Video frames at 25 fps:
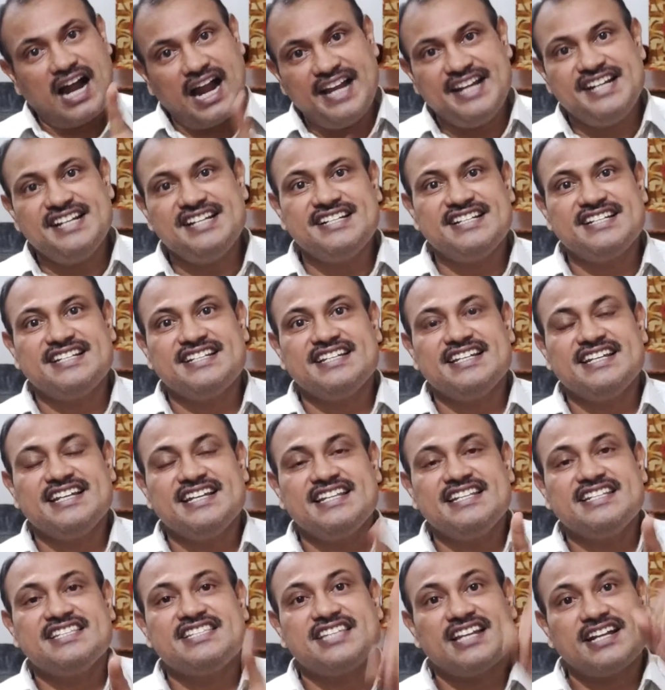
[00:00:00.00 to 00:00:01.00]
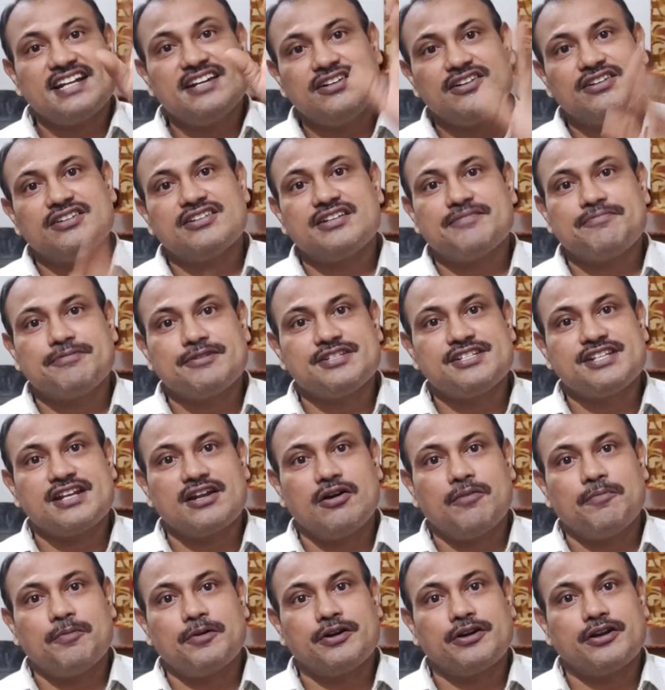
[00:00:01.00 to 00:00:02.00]
identity in the second order
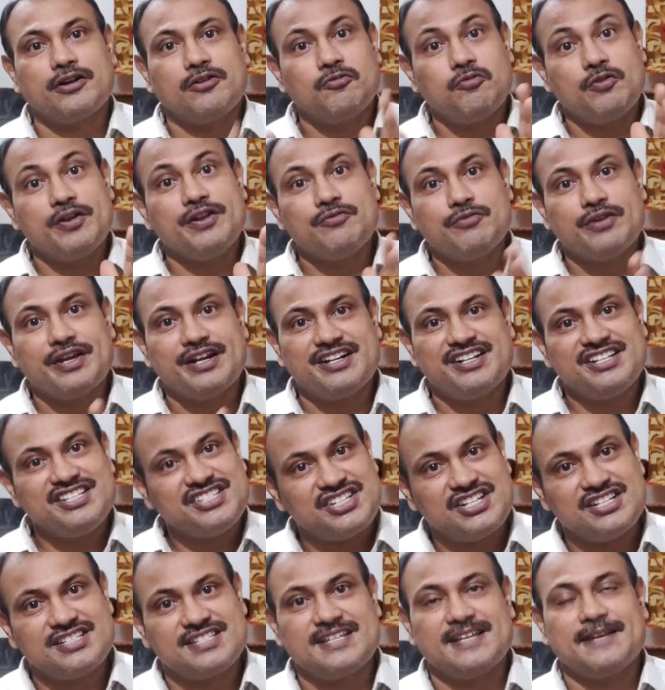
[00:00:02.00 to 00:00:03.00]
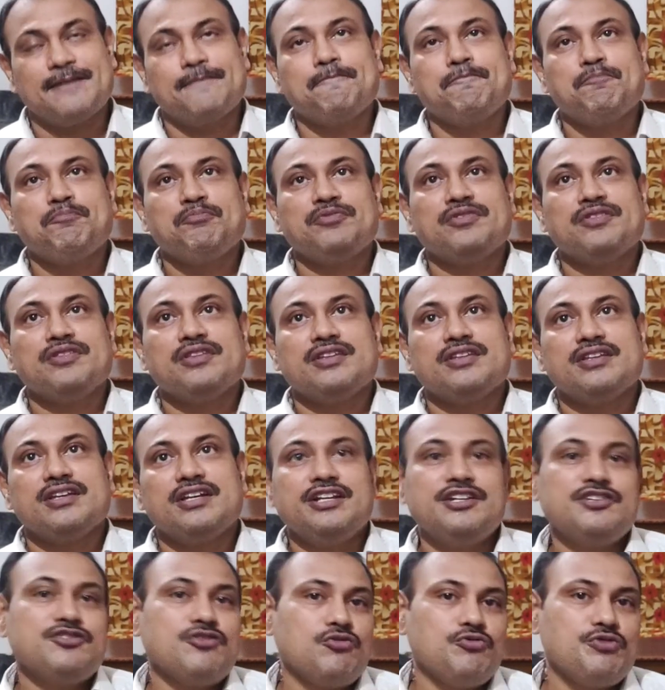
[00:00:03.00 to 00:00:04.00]
differential operator when we are discussing,
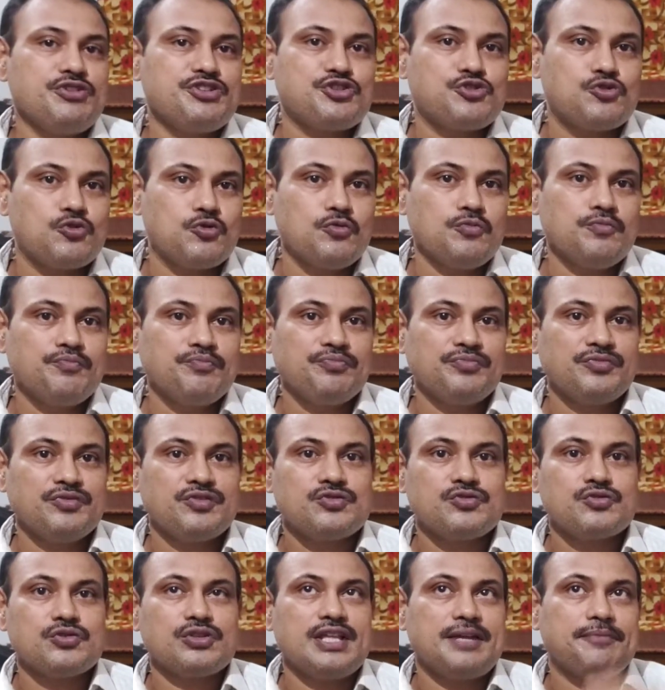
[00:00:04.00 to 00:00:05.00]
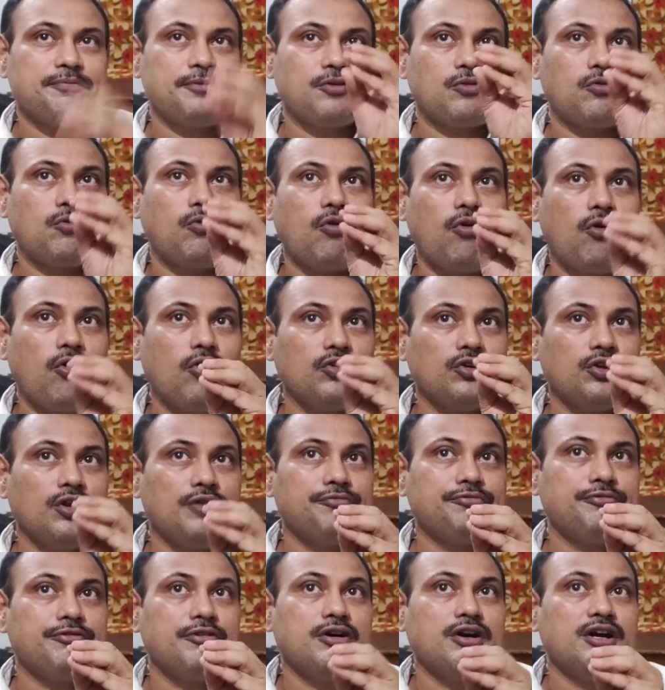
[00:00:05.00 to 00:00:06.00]
it is always true. So therefore curl
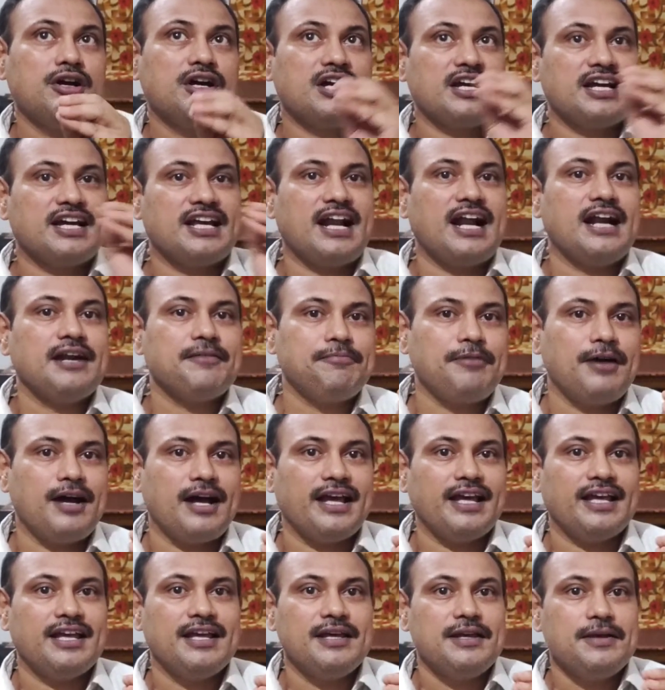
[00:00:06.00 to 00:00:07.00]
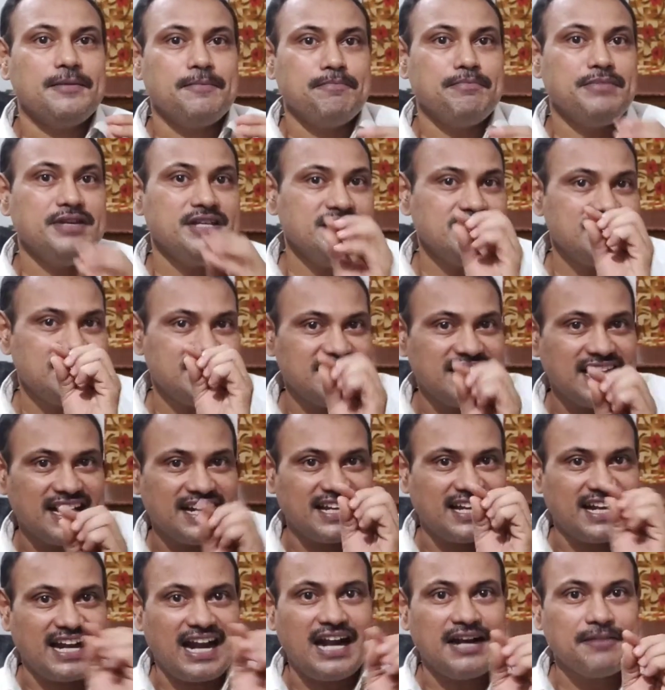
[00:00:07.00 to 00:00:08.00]
of grad phi means that
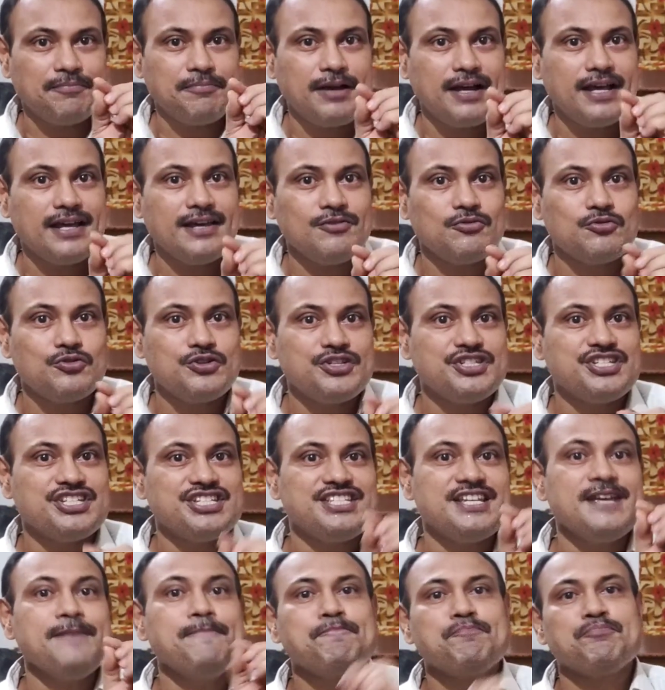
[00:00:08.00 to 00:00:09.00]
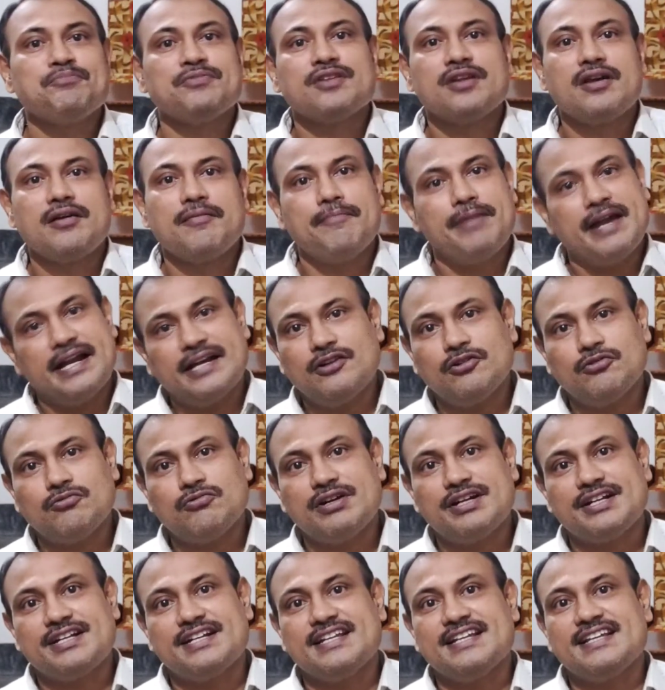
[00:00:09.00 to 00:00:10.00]
the grad phi which is a vector
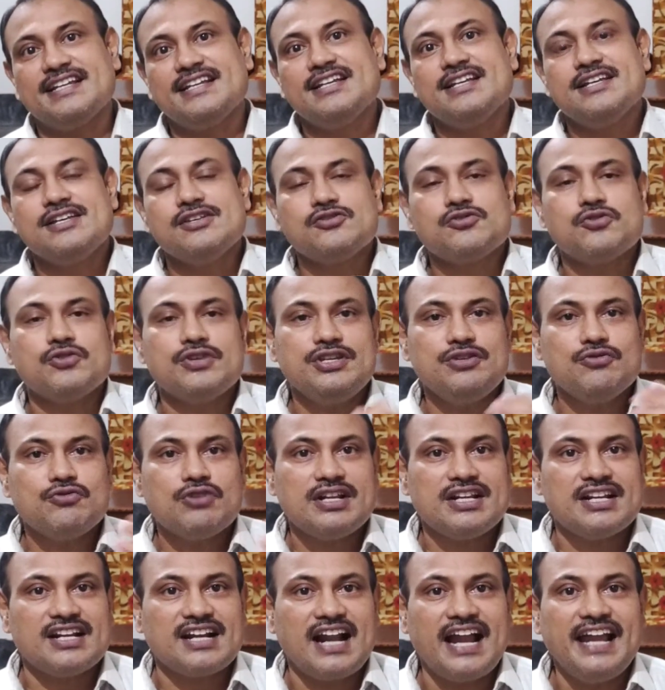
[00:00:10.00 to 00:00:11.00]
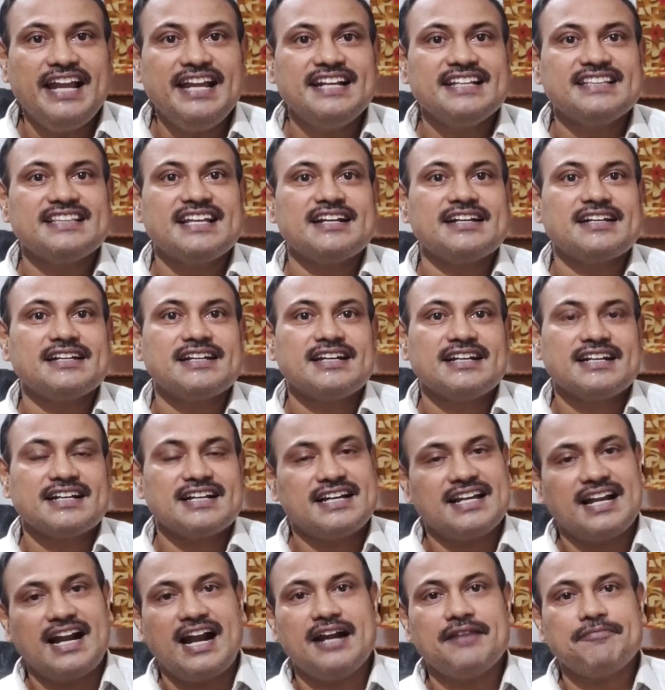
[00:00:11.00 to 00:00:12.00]
quantity, so you can write that
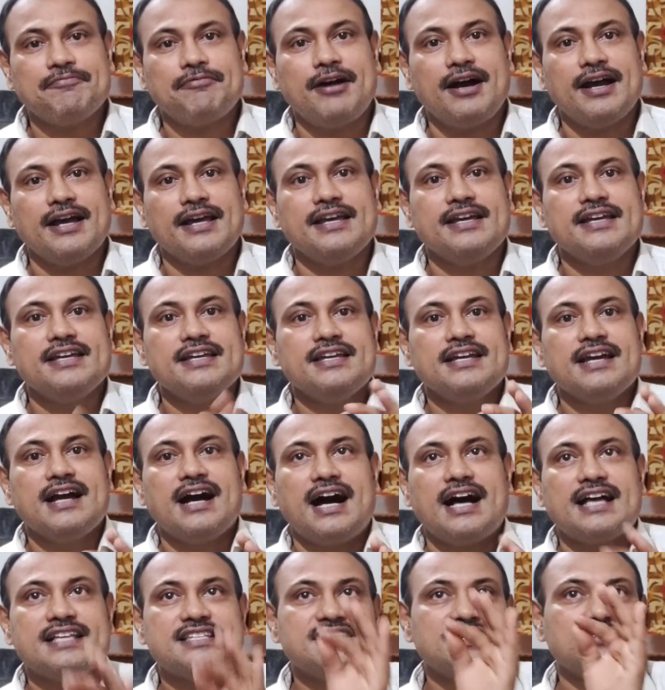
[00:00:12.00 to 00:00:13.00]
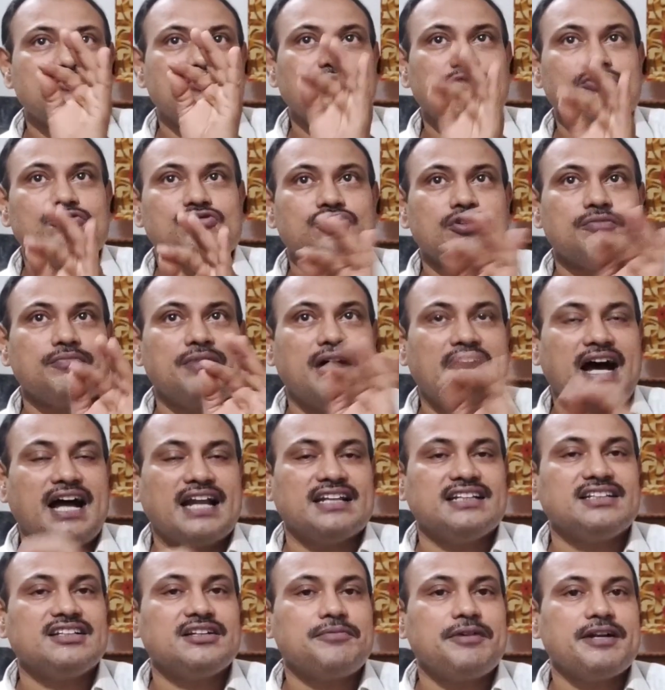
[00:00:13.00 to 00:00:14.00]
grad phi as equal to some
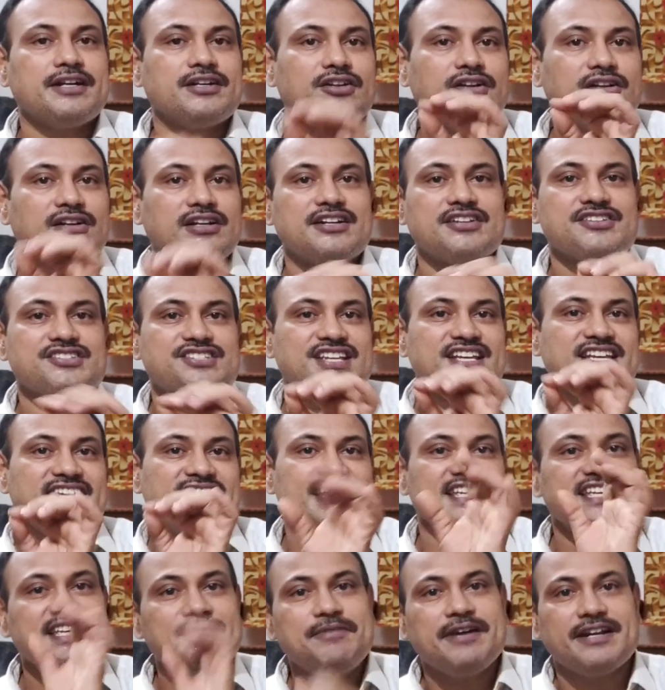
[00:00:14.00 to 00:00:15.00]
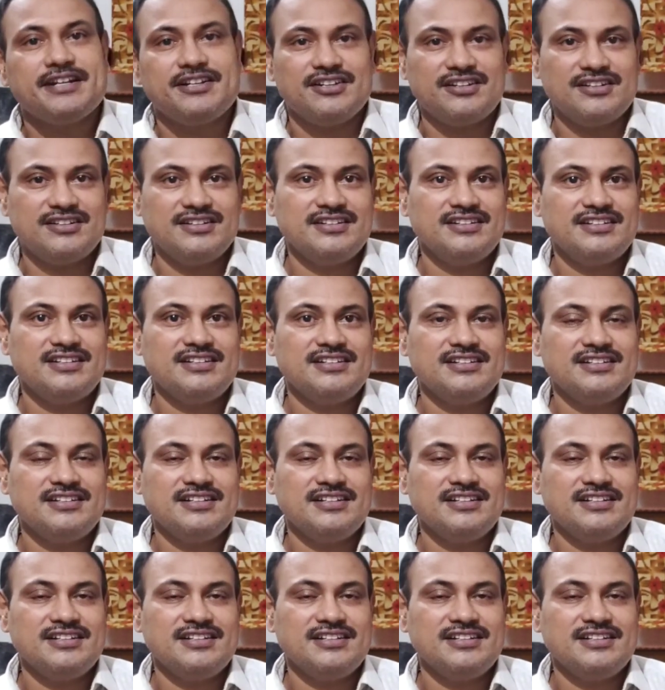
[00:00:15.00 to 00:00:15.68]
another vector, let us say E vector,